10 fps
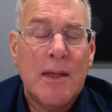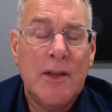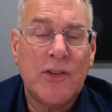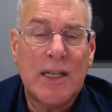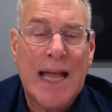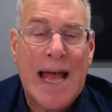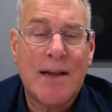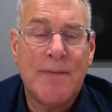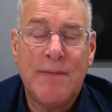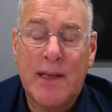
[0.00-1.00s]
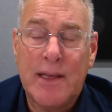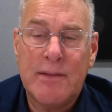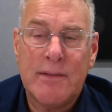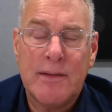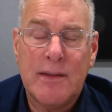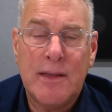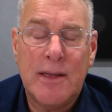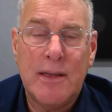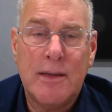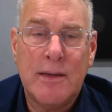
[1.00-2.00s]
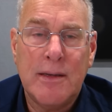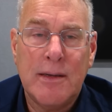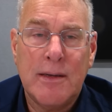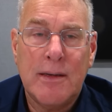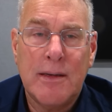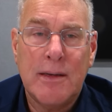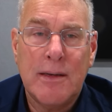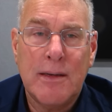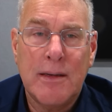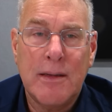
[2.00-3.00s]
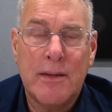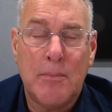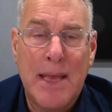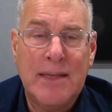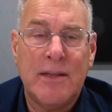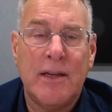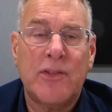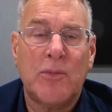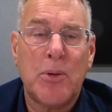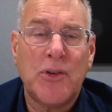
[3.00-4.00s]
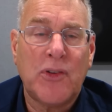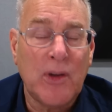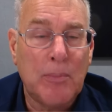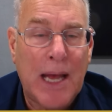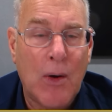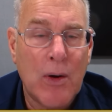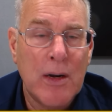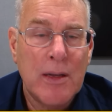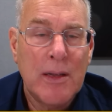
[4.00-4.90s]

is a lack of faith in the maintenance of purchasing power